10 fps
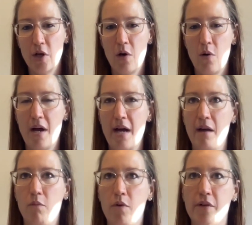So
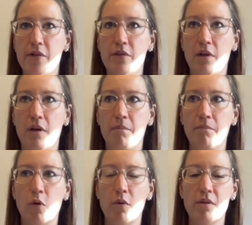I was
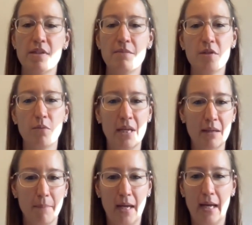um, going on some
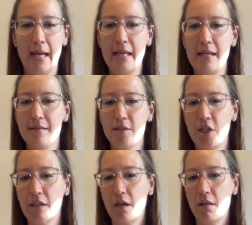swinger parties,
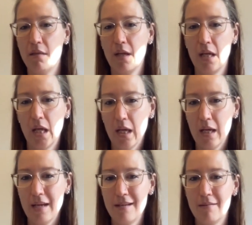checked out the
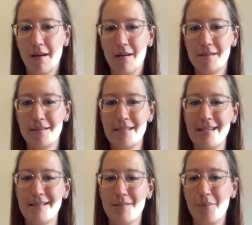kinky uh,
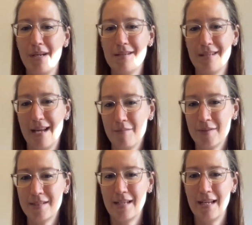scenes, the
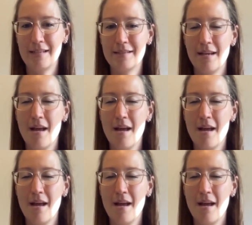BDSM scenes,